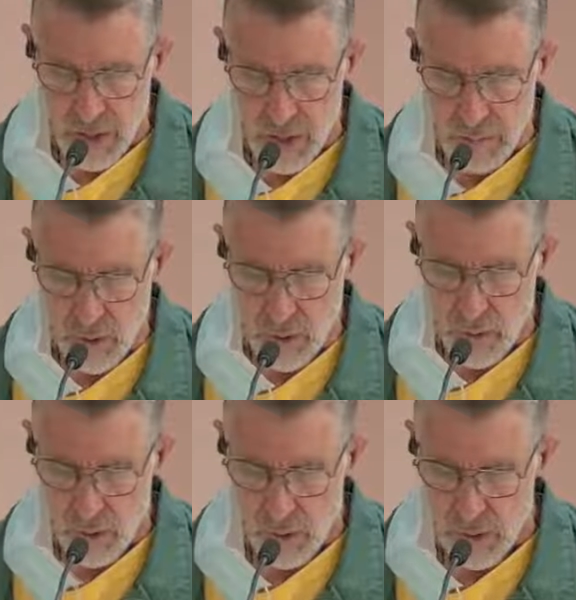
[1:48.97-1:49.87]
The
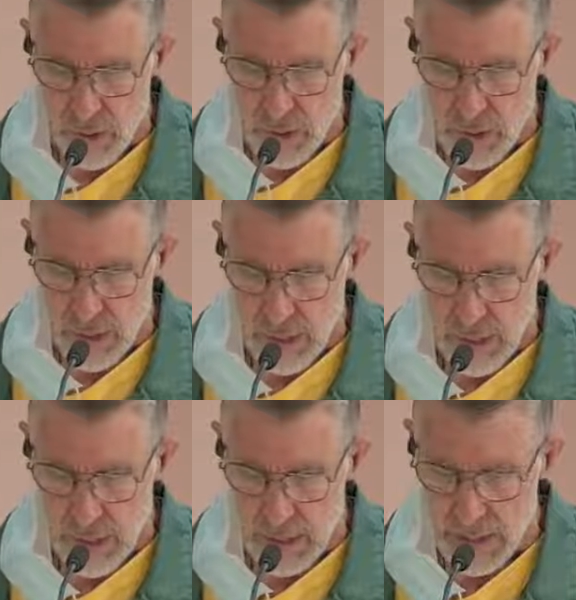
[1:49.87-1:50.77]
smoke rose
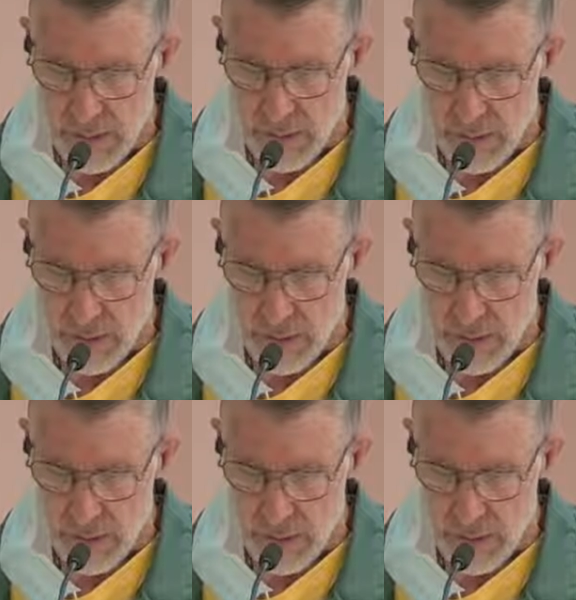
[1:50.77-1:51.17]
as, it,